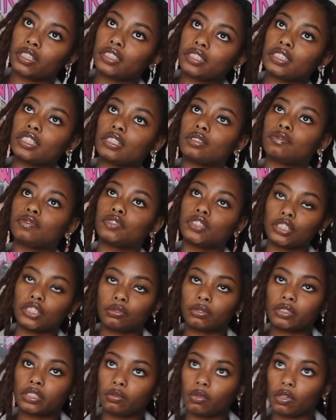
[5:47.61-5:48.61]

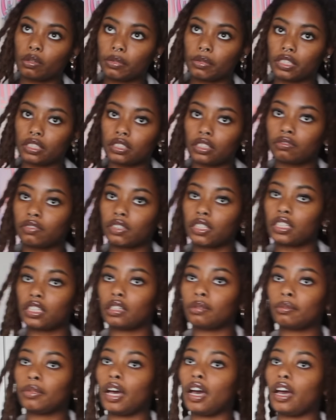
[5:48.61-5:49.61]
genuinely want me to live with
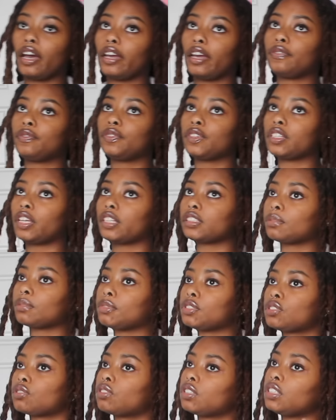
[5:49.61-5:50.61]
him, I feel like the
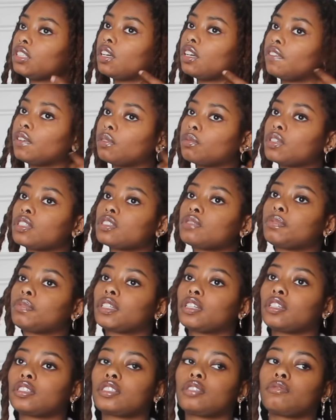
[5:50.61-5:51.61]
majority of it was
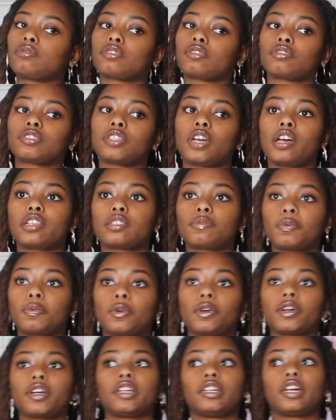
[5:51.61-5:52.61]
because he was on child
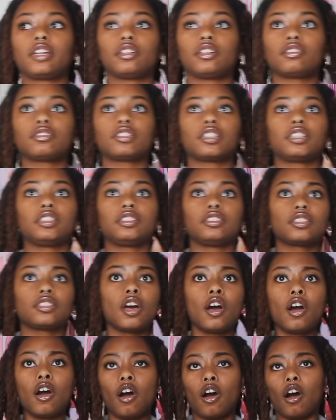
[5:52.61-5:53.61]
support. And I know that he's
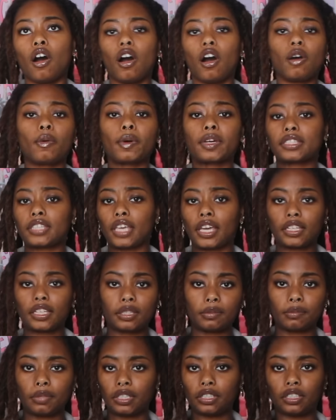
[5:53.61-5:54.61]
always
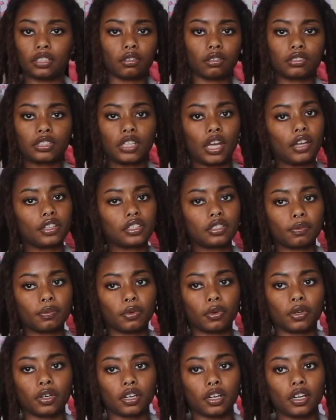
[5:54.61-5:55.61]
hated being on child
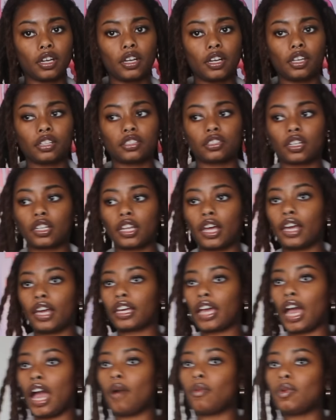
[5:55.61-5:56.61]
support. So
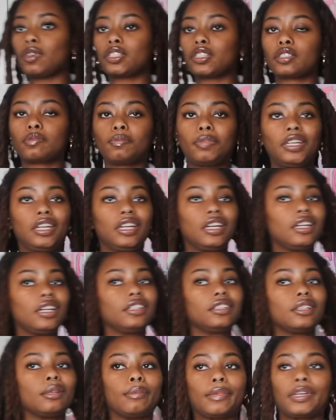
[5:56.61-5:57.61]
like I would just be
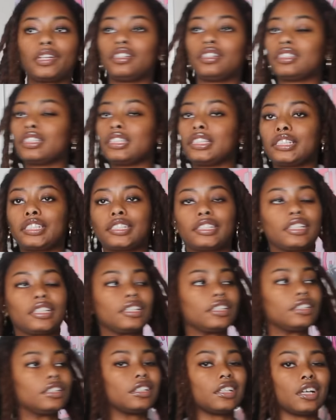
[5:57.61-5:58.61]
in the middle of this
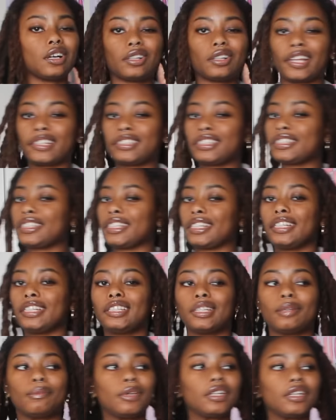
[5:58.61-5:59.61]
shit, you know, like just
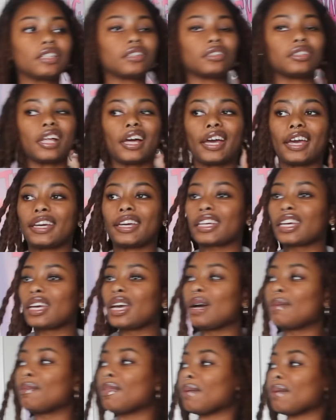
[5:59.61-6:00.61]
in the middle, like
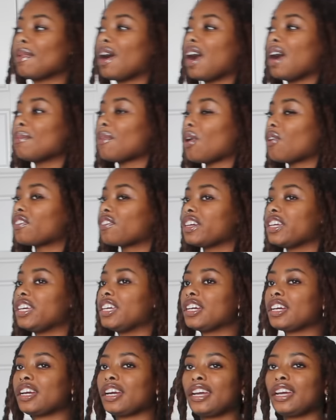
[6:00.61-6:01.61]
my mom over
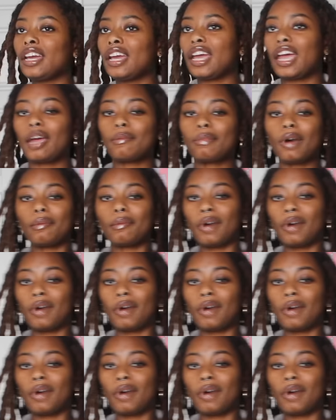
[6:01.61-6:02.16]
here, and my